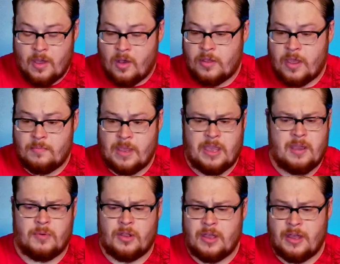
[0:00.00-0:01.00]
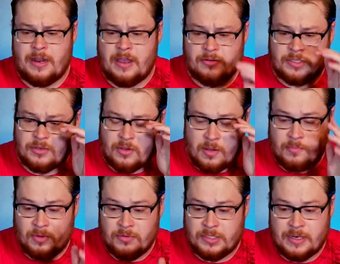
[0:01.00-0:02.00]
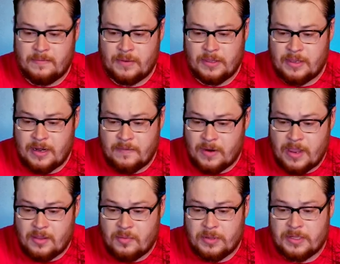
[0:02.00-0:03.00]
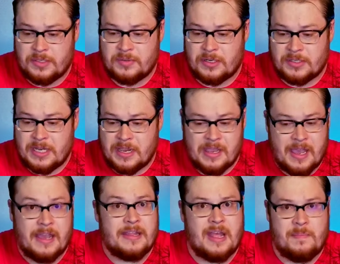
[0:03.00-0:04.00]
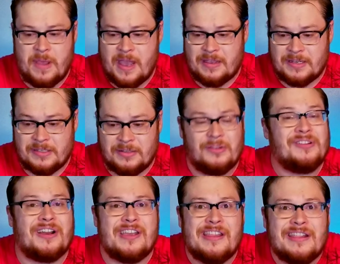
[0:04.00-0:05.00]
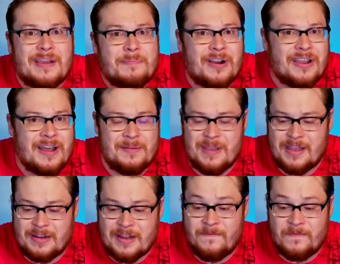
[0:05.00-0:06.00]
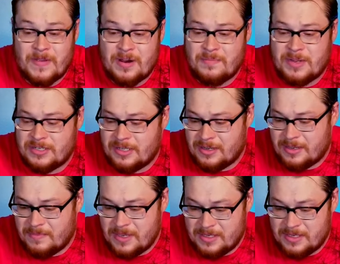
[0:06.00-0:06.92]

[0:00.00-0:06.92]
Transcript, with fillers: Okay, my camera cut out, so I'm losing everything at every angle, but this was our second guy in that pack. It's a little lucky leprechaun man, and I very much like him.